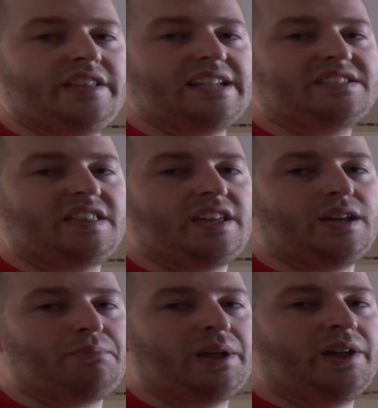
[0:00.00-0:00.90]
That's the
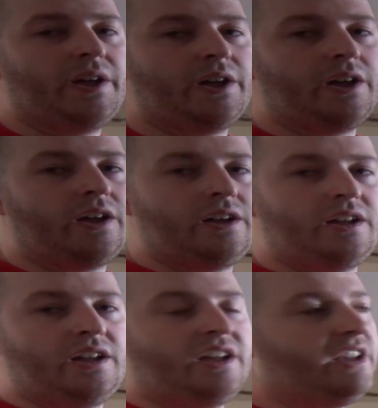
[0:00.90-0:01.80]
hip,
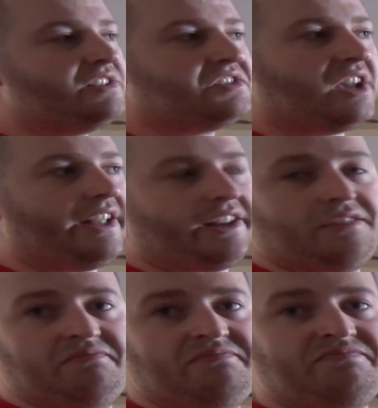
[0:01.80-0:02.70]
sight
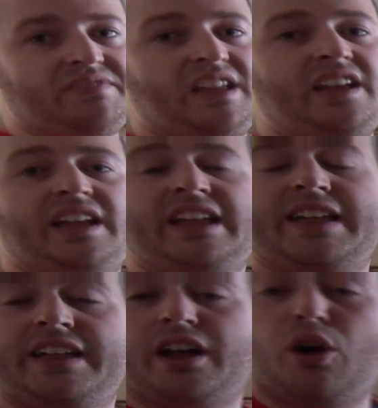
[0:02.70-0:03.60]
in.
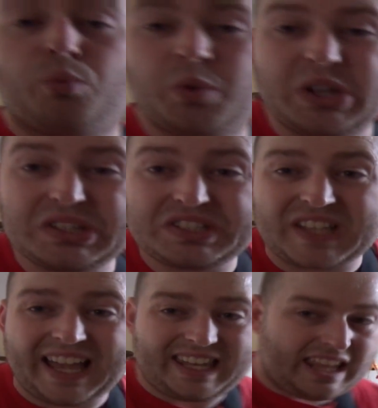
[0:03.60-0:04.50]
A real
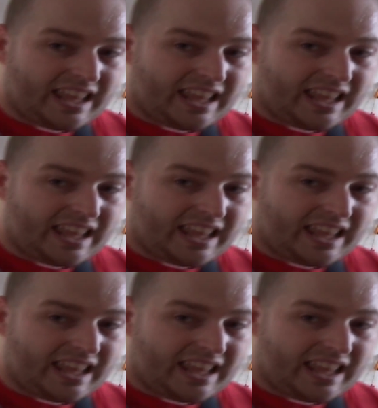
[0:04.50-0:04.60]
sight